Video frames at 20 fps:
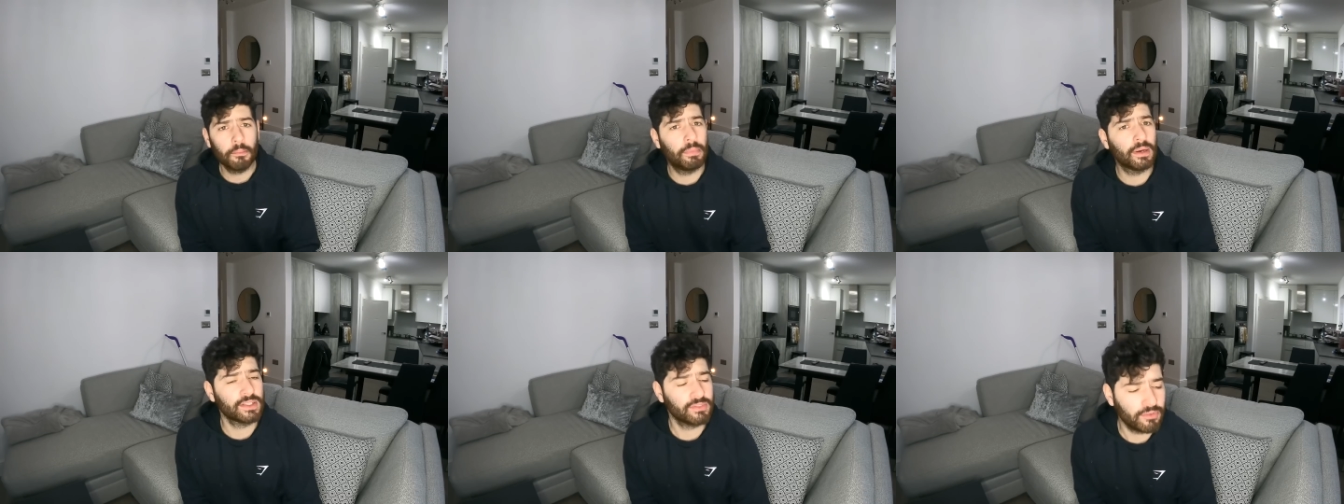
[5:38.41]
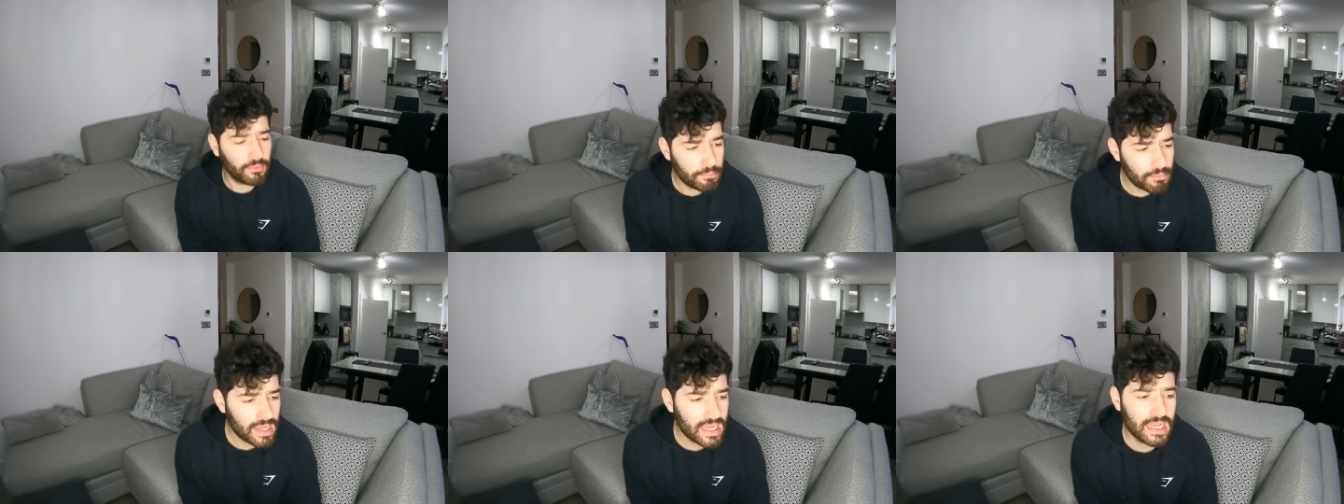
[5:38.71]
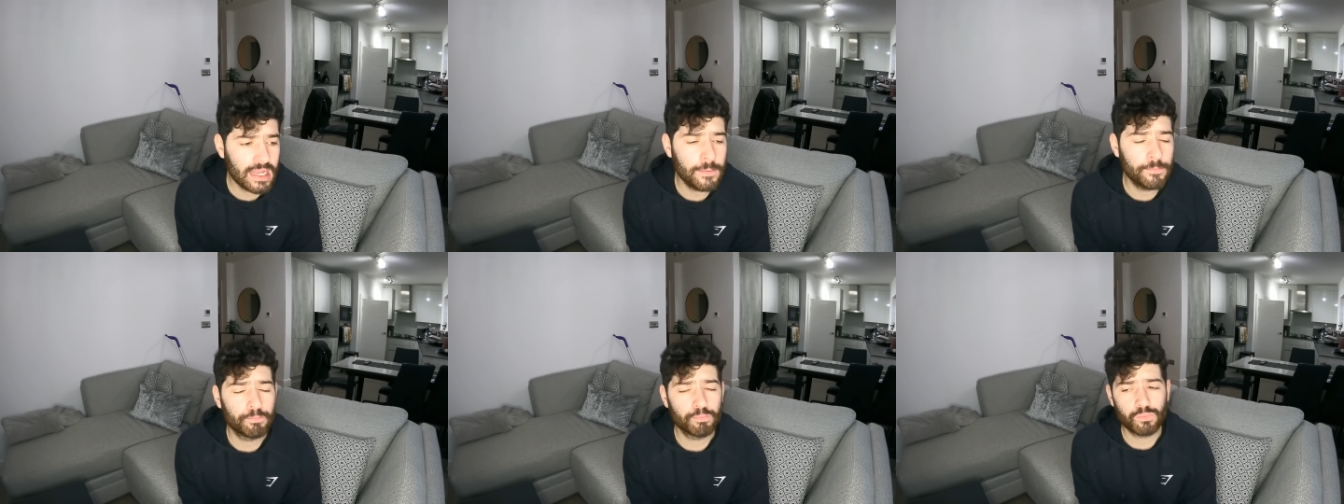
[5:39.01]
But for
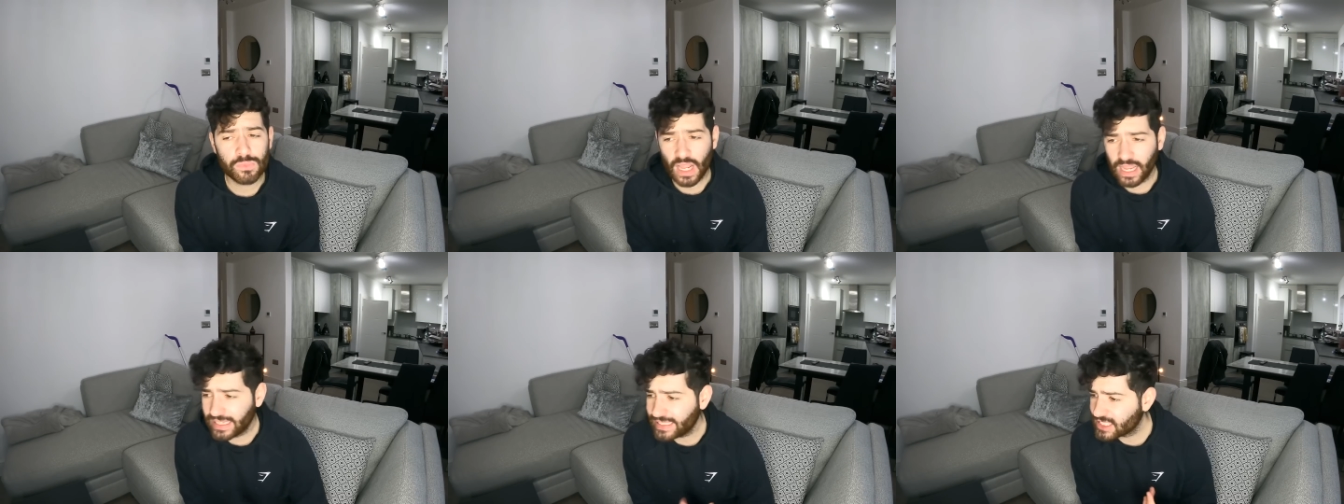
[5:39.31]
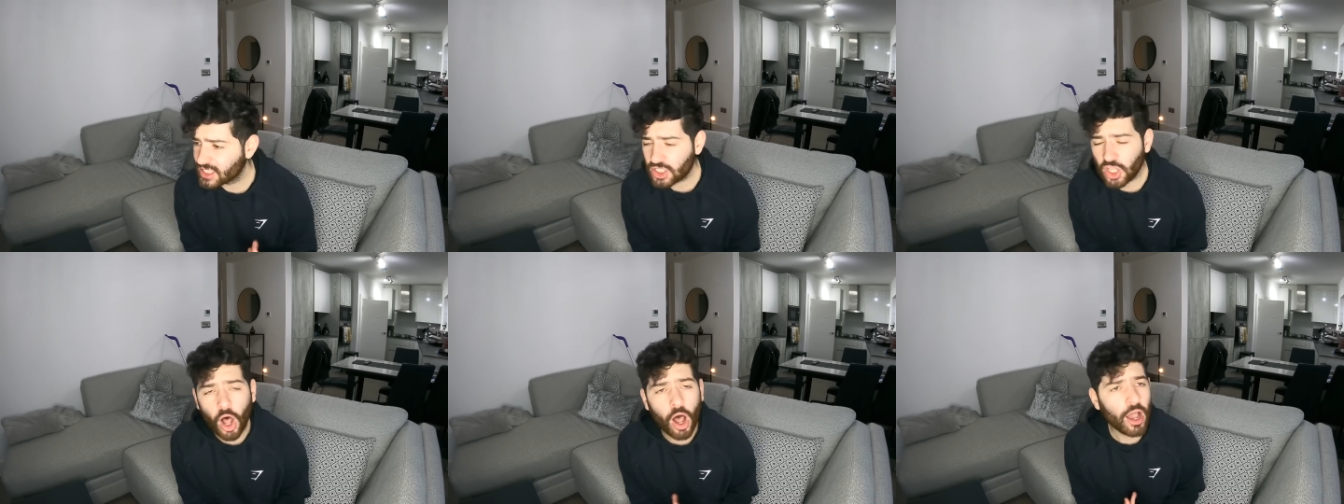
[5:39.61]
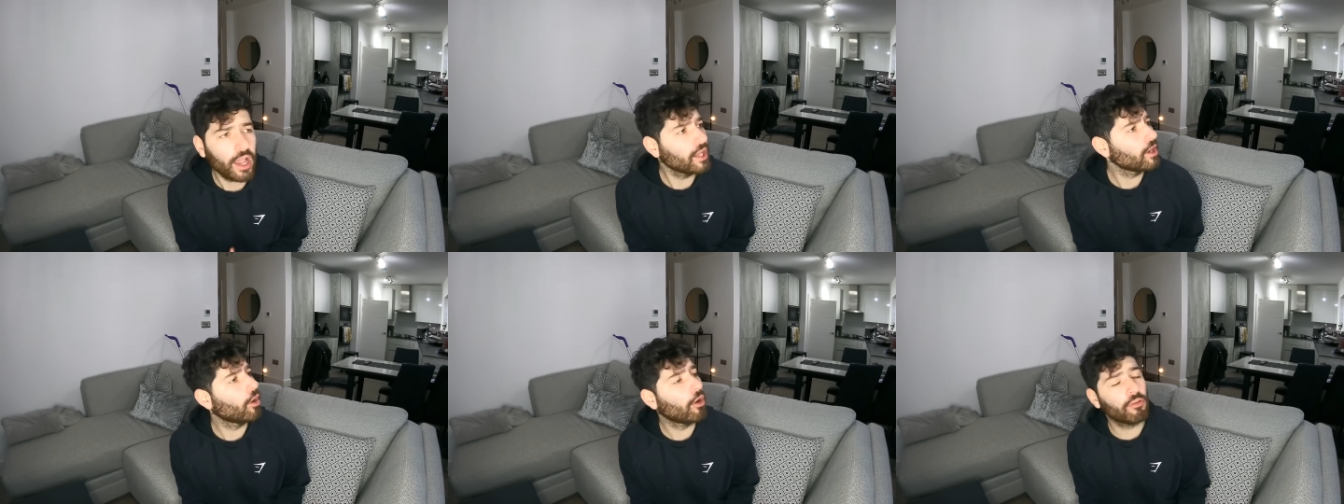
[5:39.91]
me, he
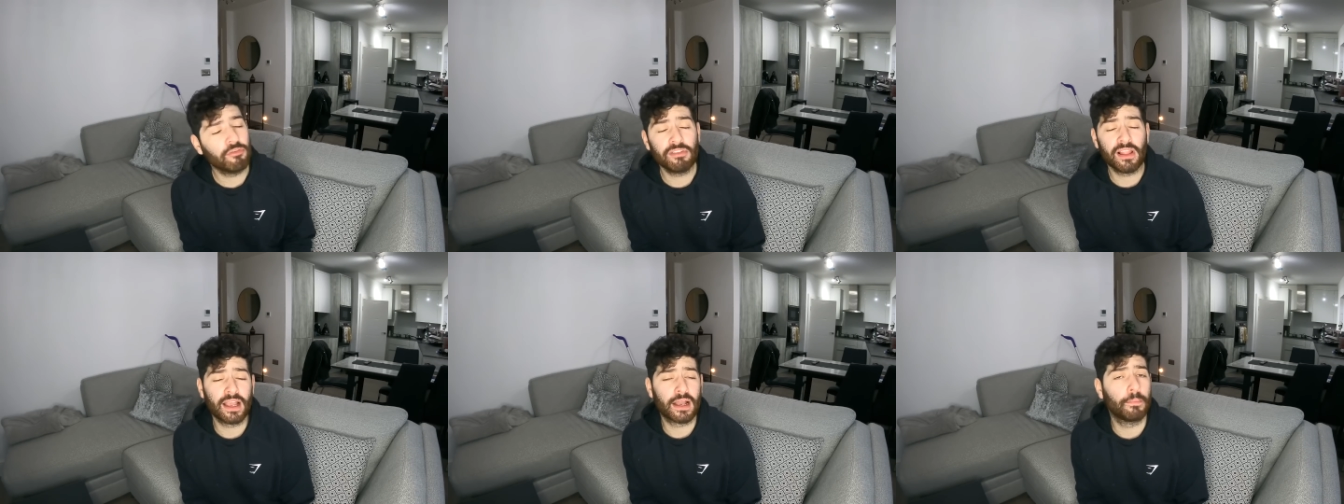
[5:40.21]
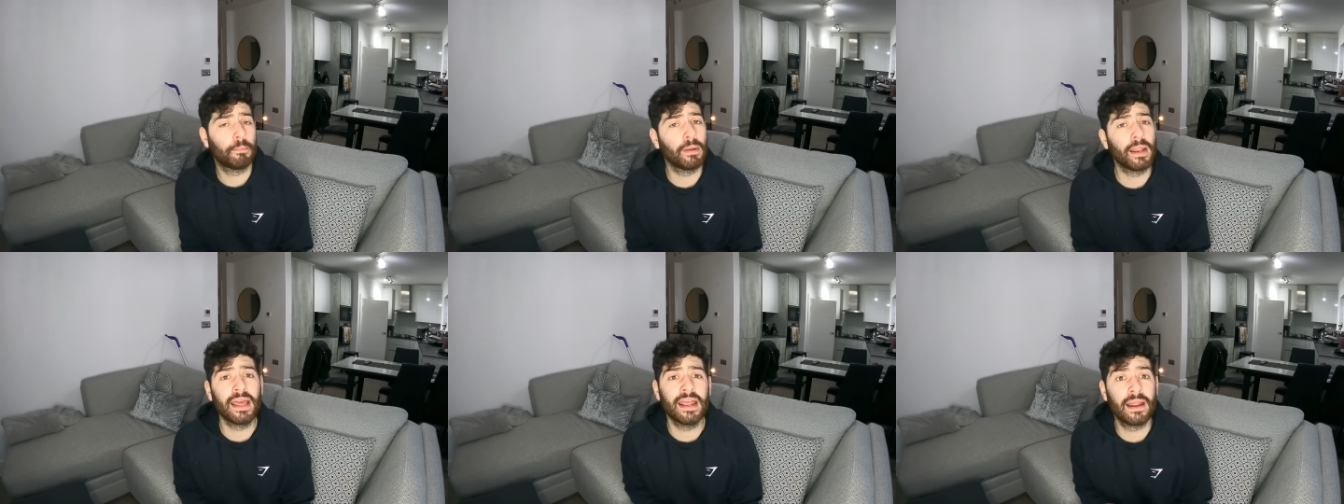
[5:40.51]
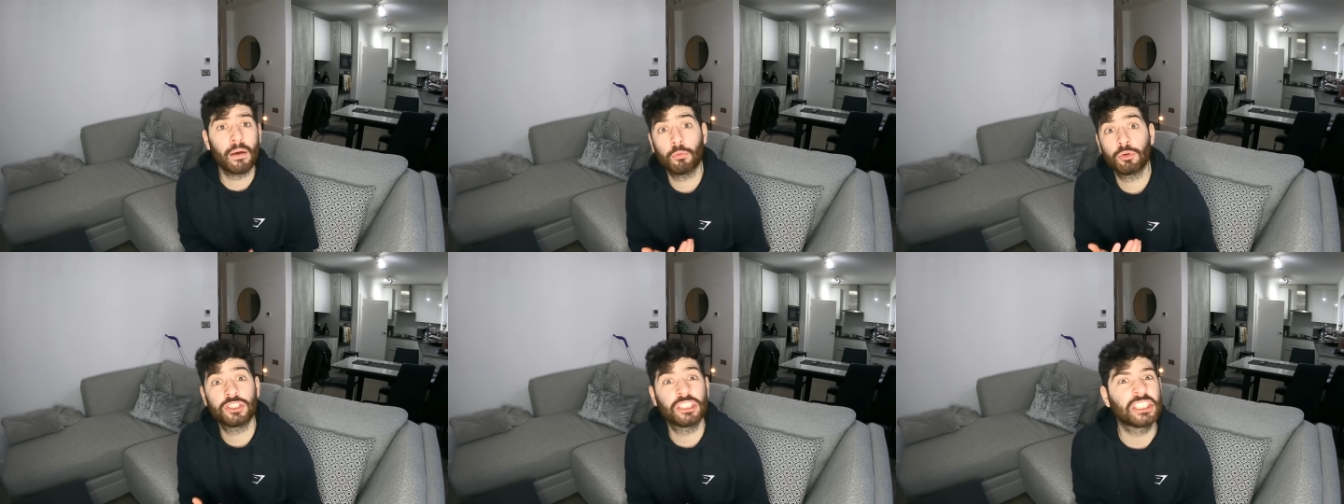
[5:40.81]
started off like a player
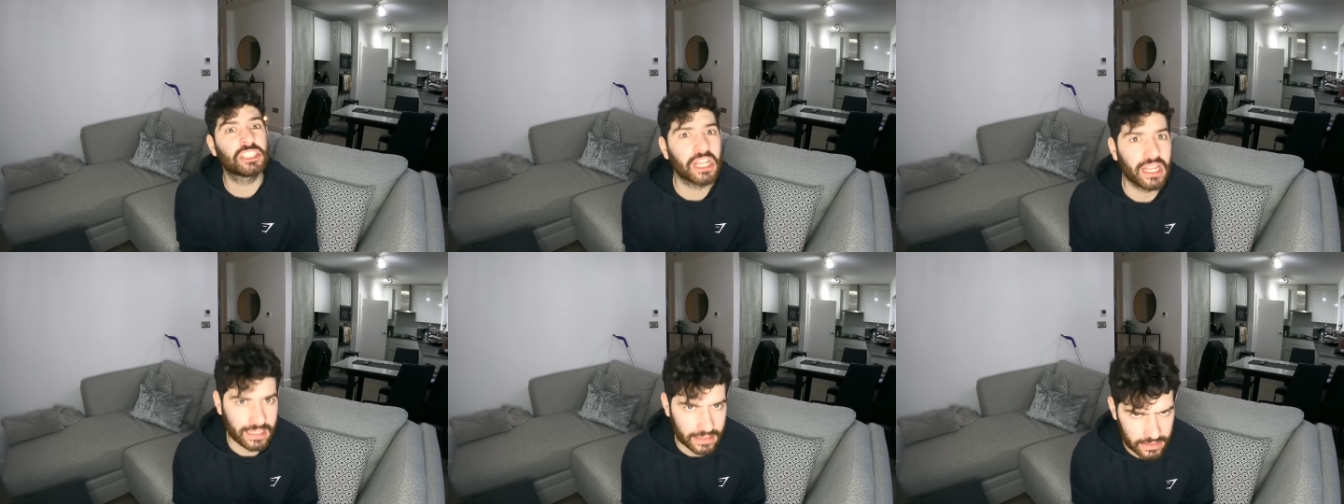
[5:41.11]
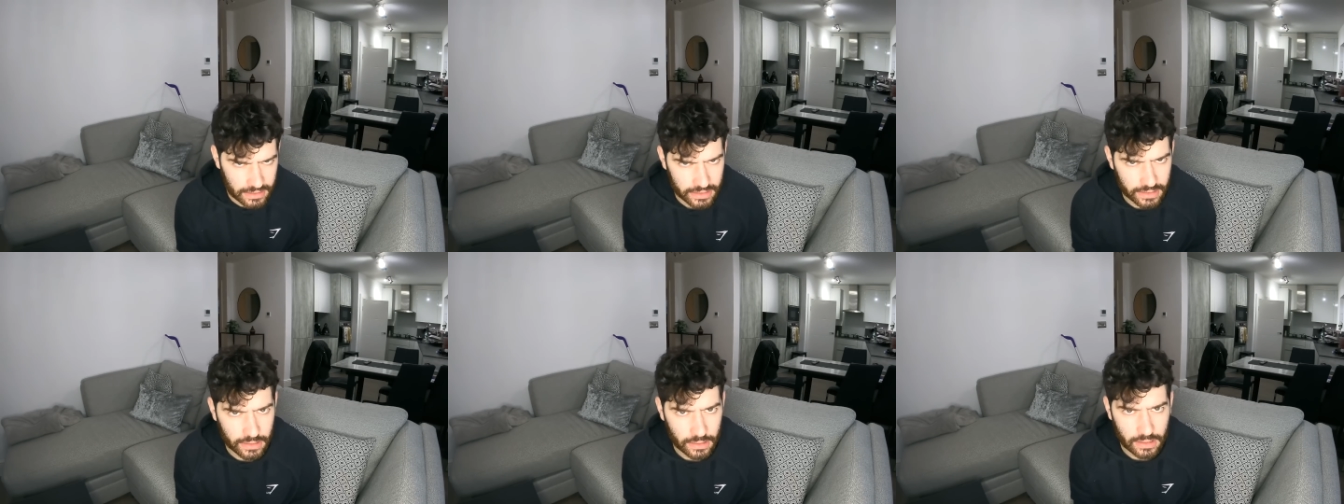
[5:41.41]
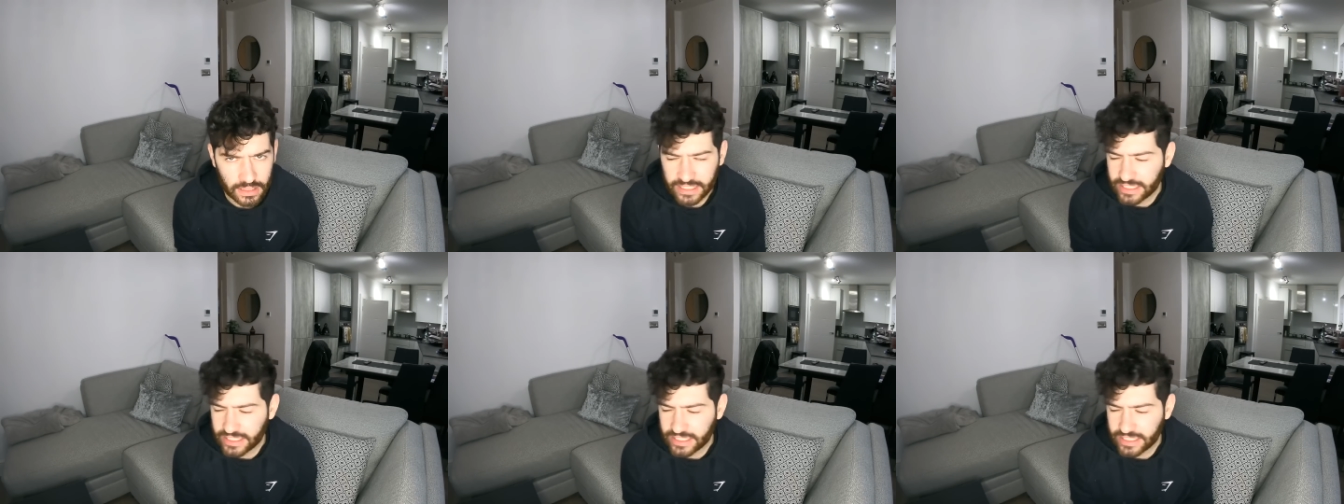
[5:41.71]
that was shaky.